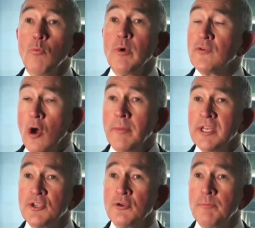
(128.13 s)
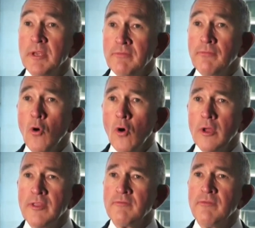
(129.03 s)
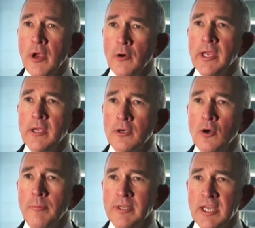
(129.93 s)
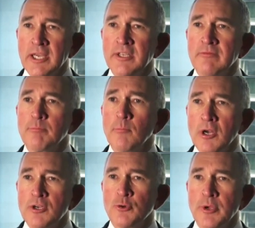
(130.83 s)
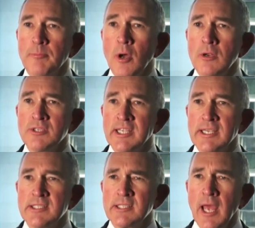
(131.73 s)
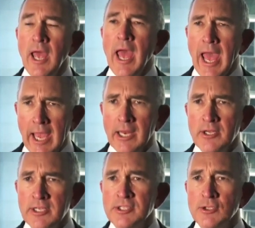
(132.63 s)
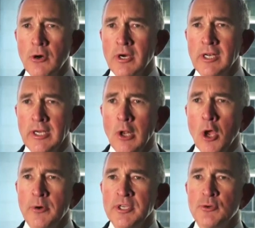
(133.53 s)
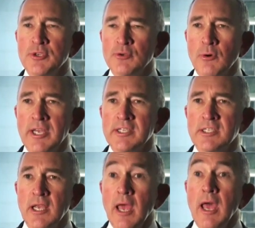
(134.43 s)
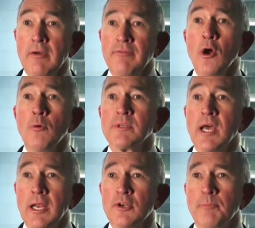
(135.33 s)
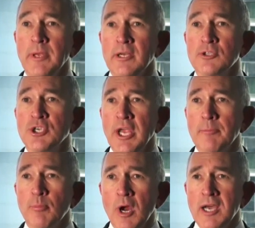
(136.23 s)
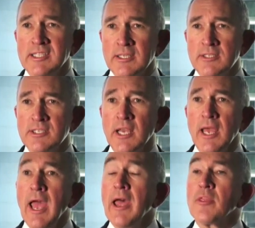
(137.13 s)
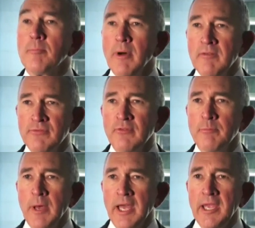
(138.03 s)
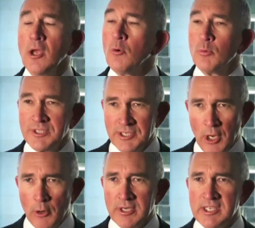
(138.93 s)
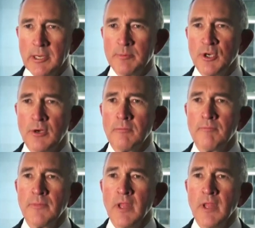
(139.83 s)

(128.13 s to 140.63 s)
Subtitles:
We've commented before that very accommodative monetary policies and historically low interest rates have helped underpin share prices, and the month of May was no exception.